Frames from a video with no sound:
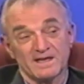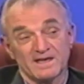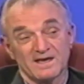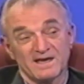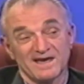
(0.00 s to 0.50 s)

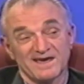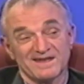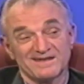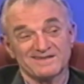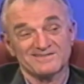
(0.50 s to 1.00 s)

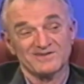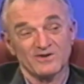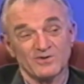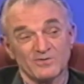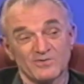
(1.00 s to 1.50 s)
And
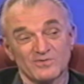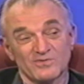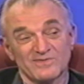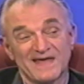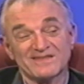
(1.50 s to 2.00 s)
so
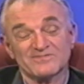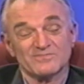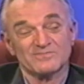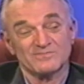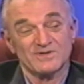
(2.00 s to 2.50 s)

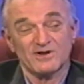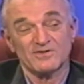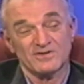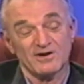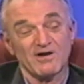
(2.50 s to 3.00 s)

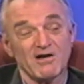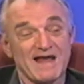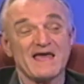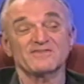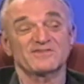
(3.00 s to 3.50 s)
they're our
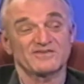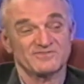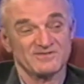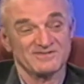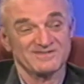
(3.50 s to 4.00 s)

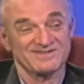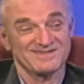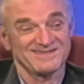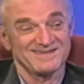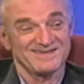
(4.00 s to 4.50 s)
ancestors
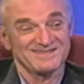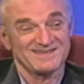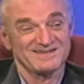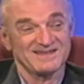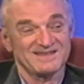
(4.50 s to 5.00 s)
that
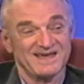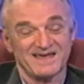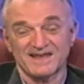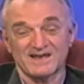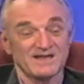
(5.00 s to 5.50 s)
did that.
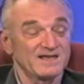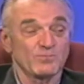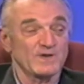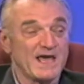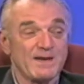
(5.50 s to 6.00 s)
And
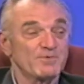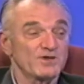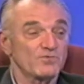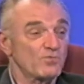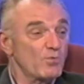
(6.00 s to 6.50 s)
what happened
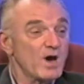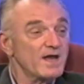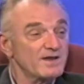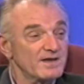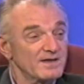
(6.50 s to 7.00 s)
in
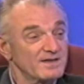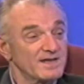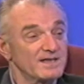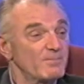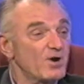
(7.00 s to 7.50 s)
Rwanda, and
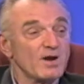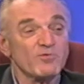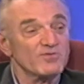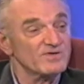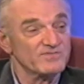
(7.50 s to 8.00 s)
the
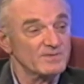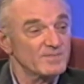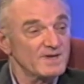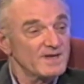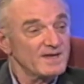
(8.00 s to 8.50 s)
barbarism,
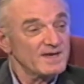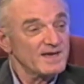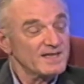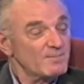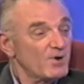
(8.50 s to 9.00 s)

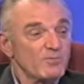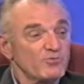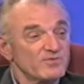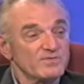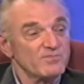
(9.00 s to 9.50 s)
and the
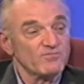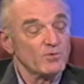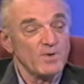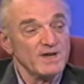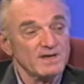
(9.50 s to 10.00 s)
barbarism of
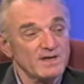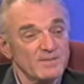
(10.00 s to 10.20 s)
Rwanda.